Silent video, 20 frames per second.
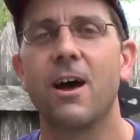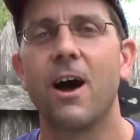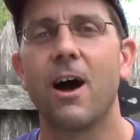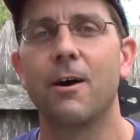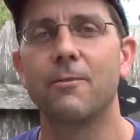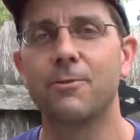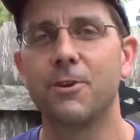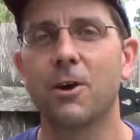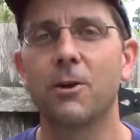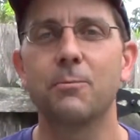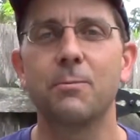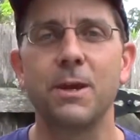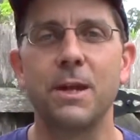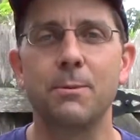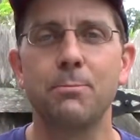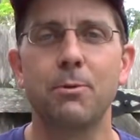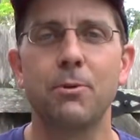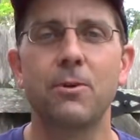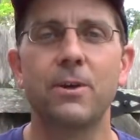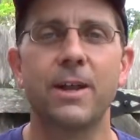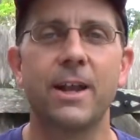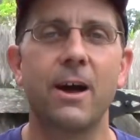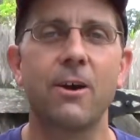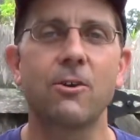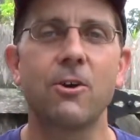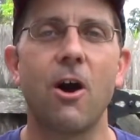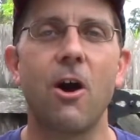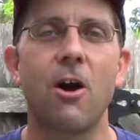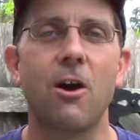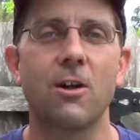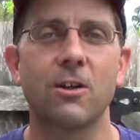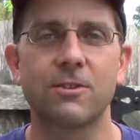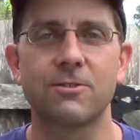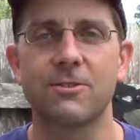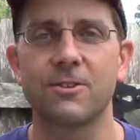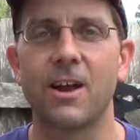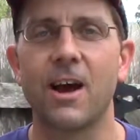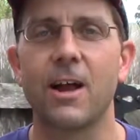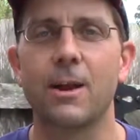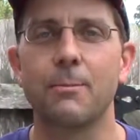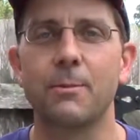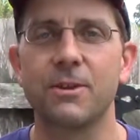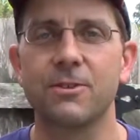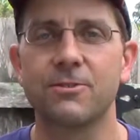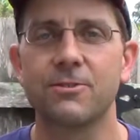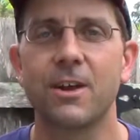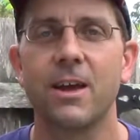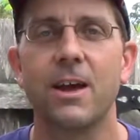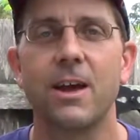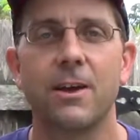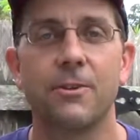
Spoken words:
of Young People and Alcoholics Anonymous,